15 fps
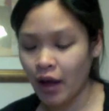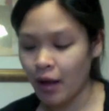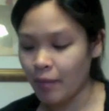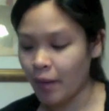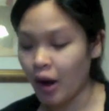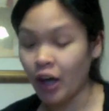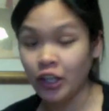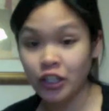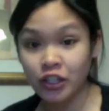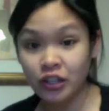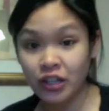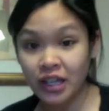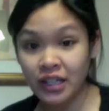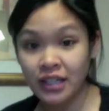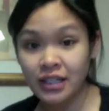hard
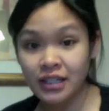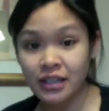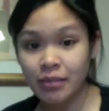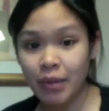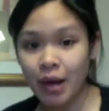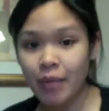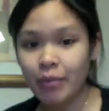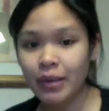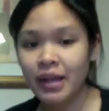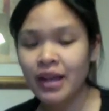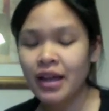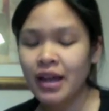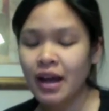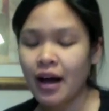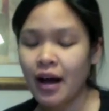it needs to pump,
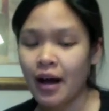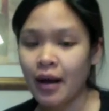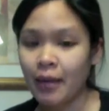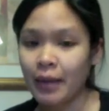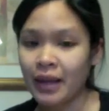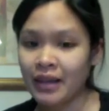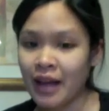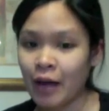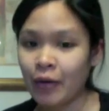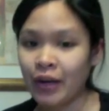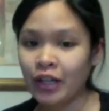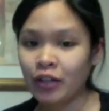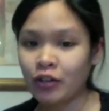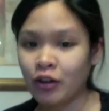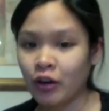and that
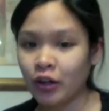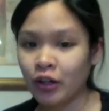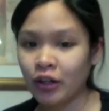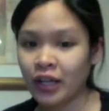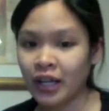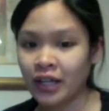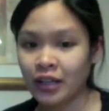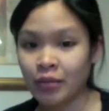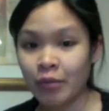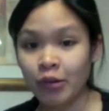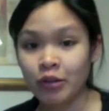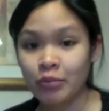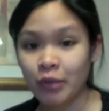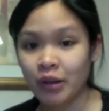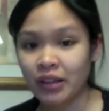way you're getting the
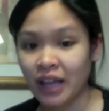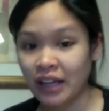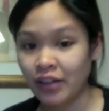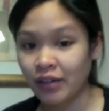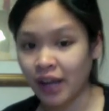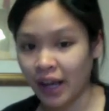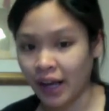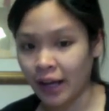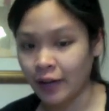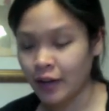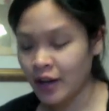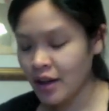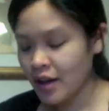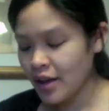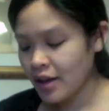most milk that you can.
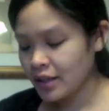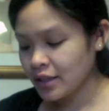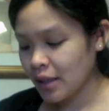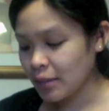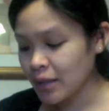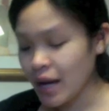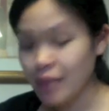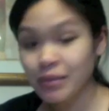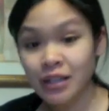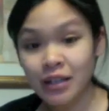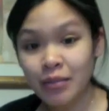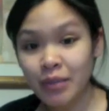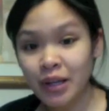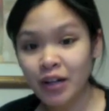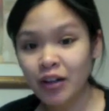Sometimes in
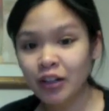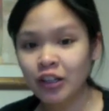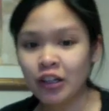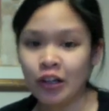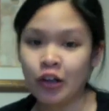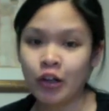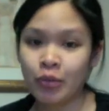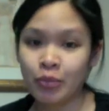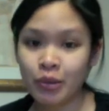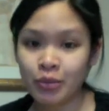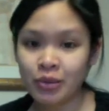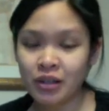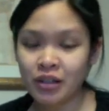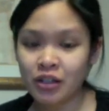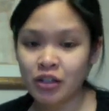the middle, your boob
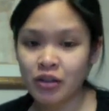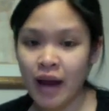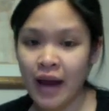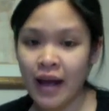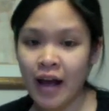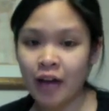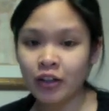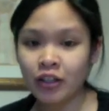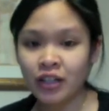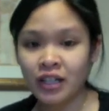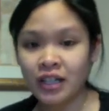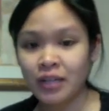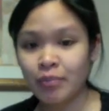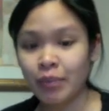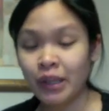starts to dry out,
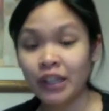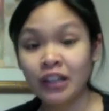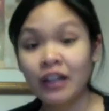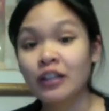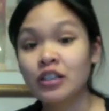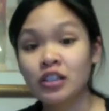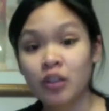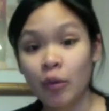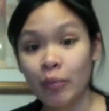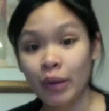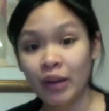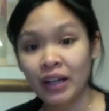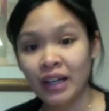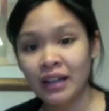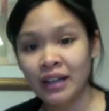but there's still
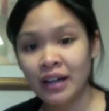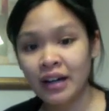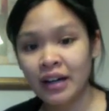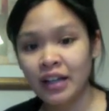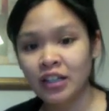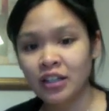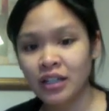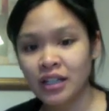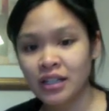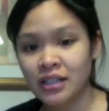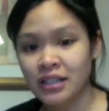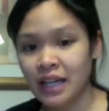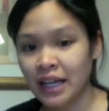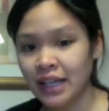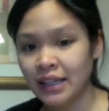milk in there and you need a
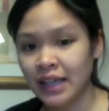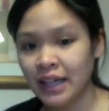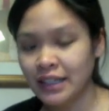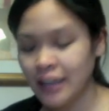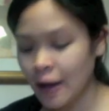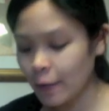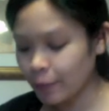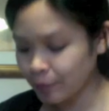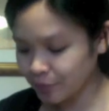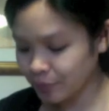second letdown.